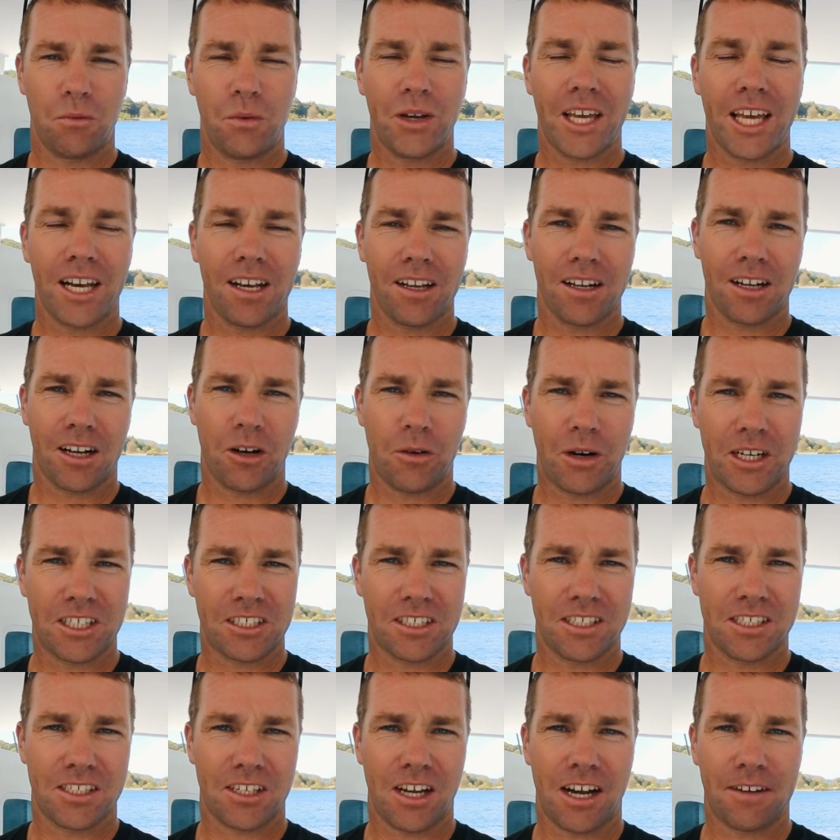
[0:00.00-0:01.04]
We get a lot of
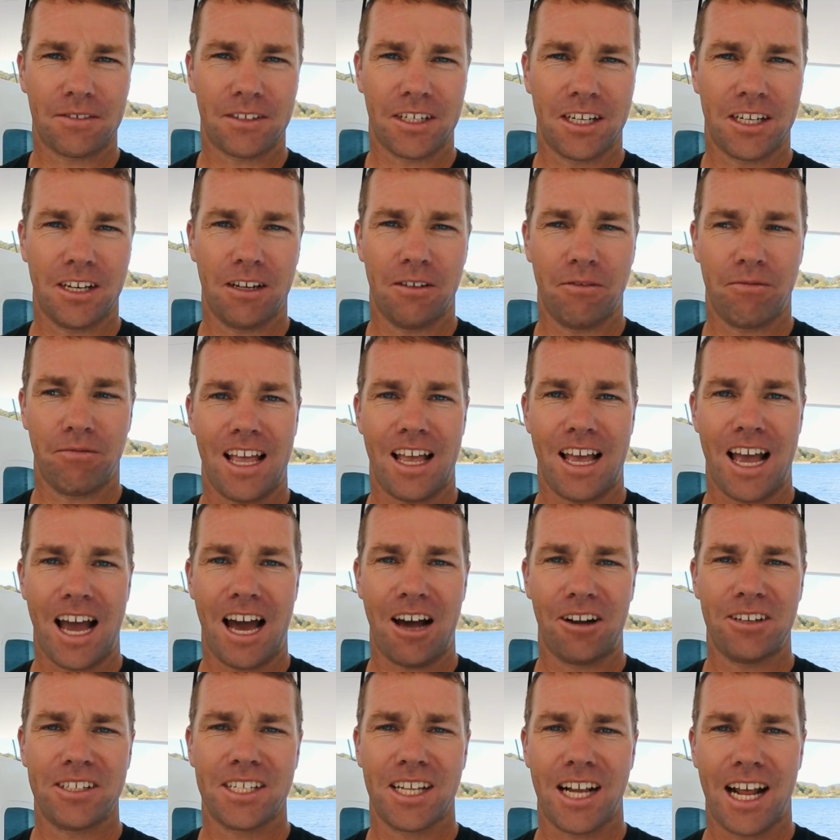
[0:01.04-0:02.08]
questions often of
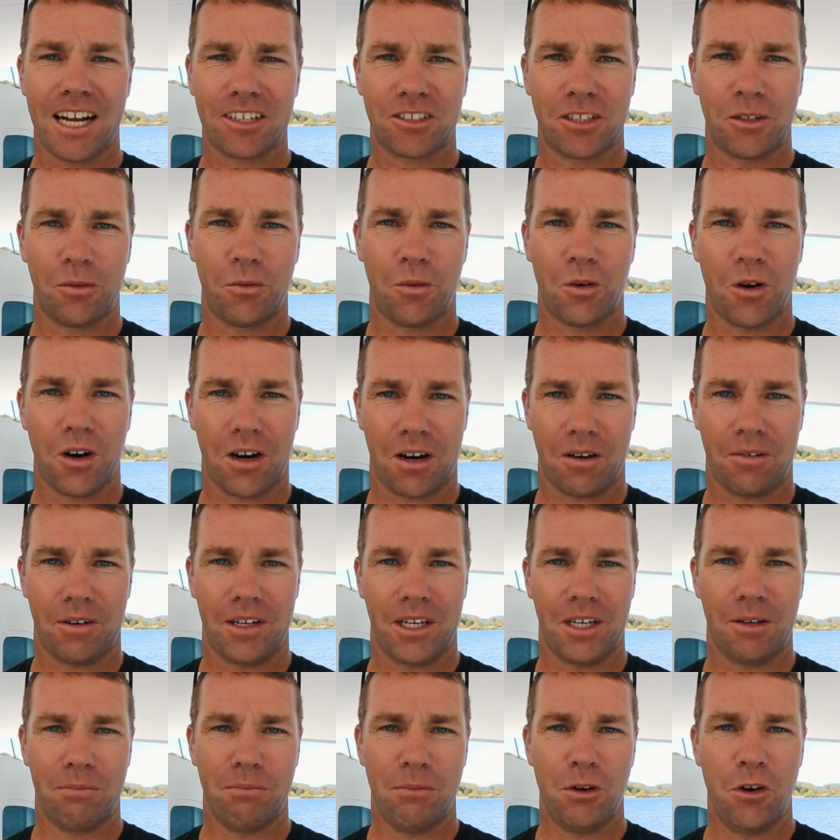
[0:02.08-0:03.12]
how does it actually work
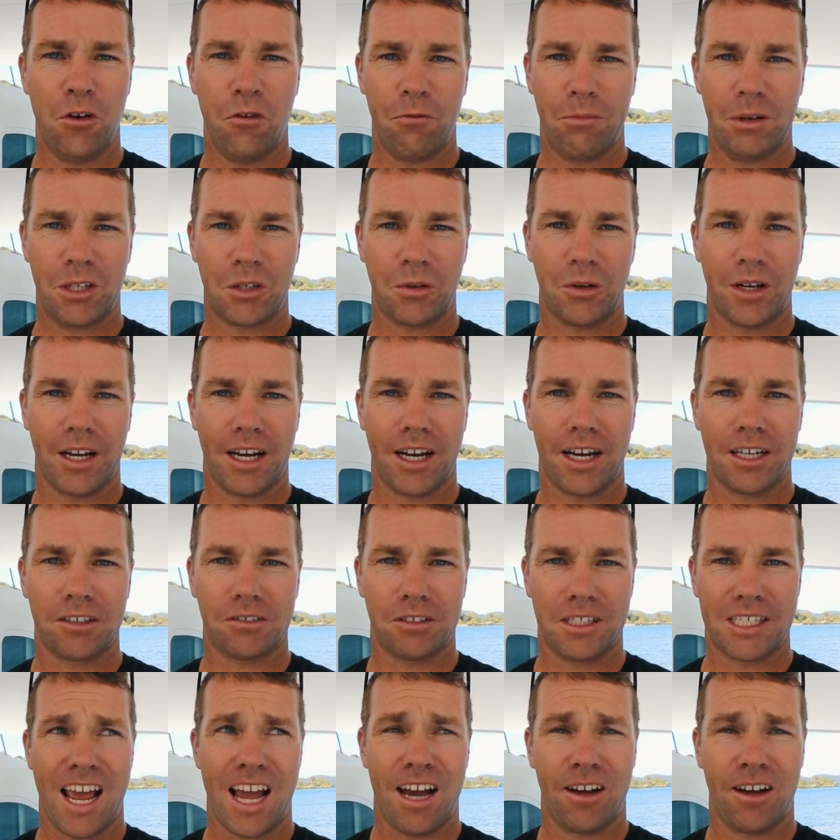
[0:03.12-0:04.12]
when you move between countries?